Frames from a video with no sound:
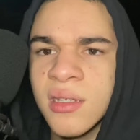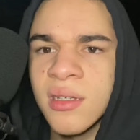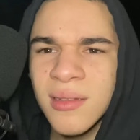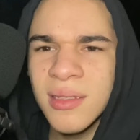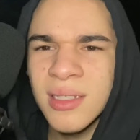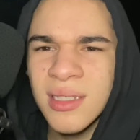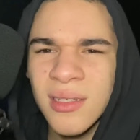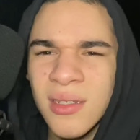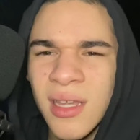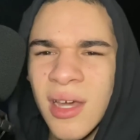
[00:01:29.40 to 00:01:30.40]
It's
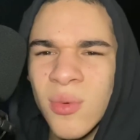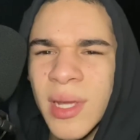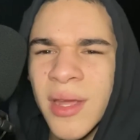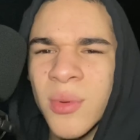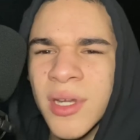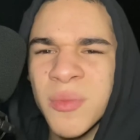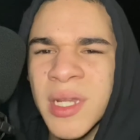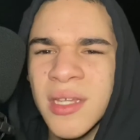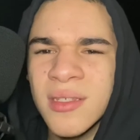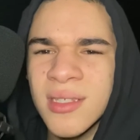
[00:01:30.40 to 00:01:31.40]
not like, I don't care what anybody
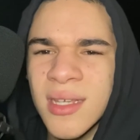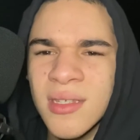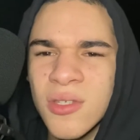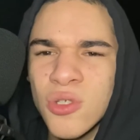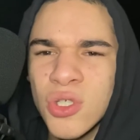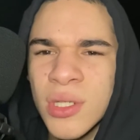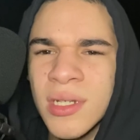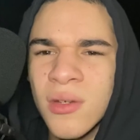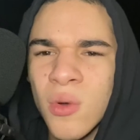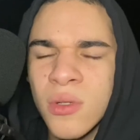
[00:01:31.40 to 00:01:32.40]
else says. You
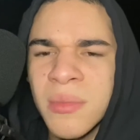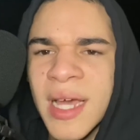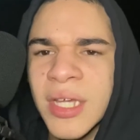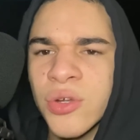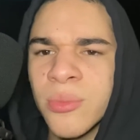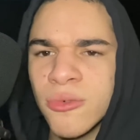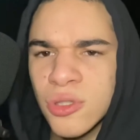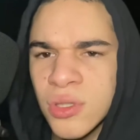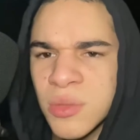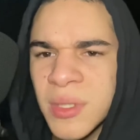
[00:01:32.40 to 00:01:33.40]
shouldn't hold back your
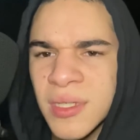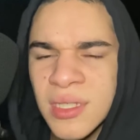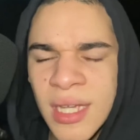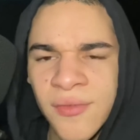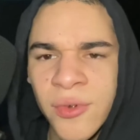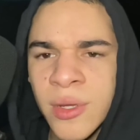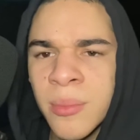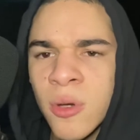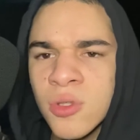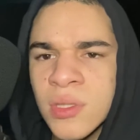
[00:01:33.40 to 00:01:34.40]
emotions because every
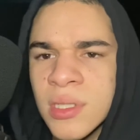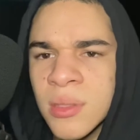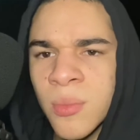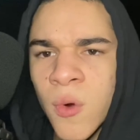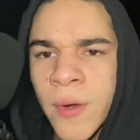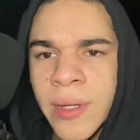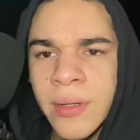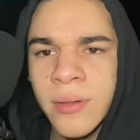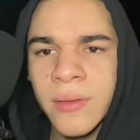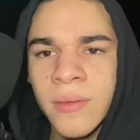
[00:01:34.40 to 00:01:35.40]
emotion is important.
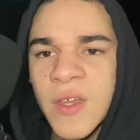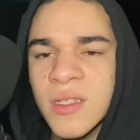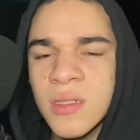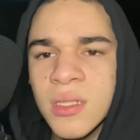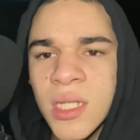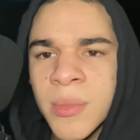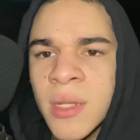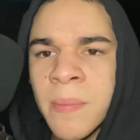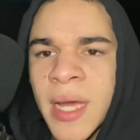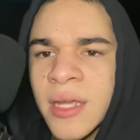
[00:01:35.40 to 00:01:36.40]
Some of them
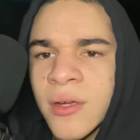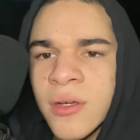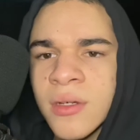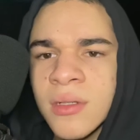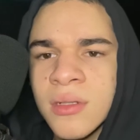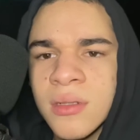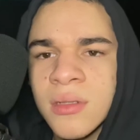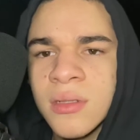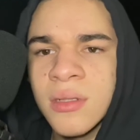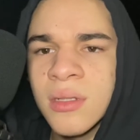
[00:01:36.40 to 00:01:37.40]
might hurt
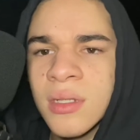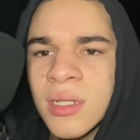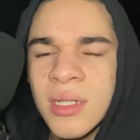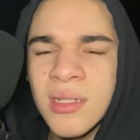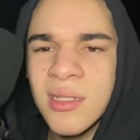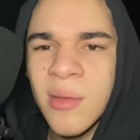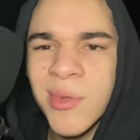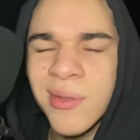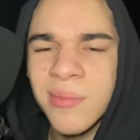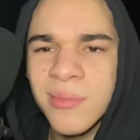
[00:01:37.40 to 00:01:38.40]
and some of
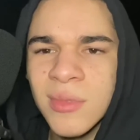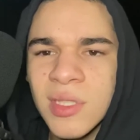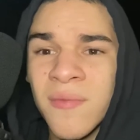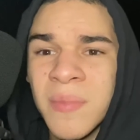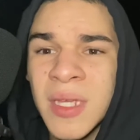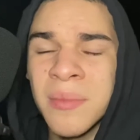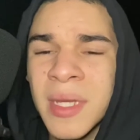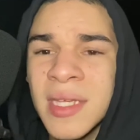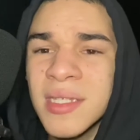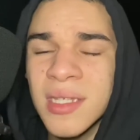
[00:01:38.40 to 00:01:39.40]
them just be
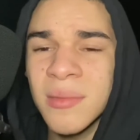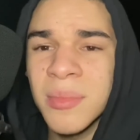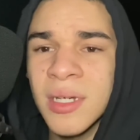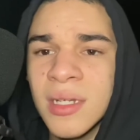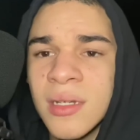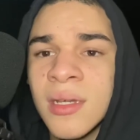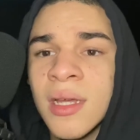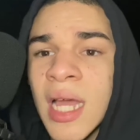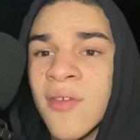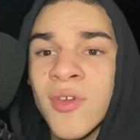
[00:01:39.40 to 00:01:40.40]
amazing, but
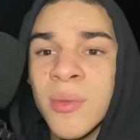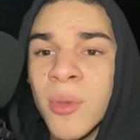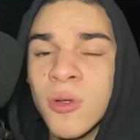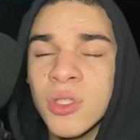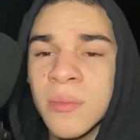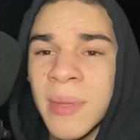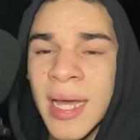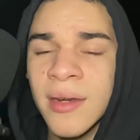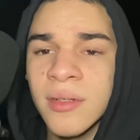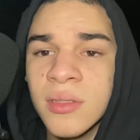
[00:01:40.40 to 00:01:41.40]
every emotion
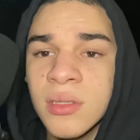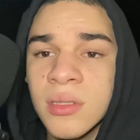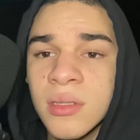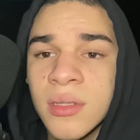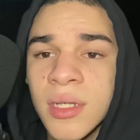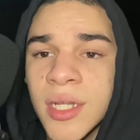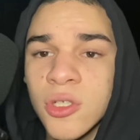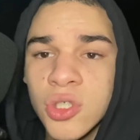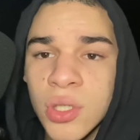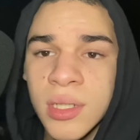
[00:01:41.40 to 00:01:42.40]
matters. And you
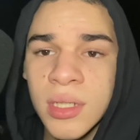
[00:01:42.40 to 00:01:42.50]
shouldn't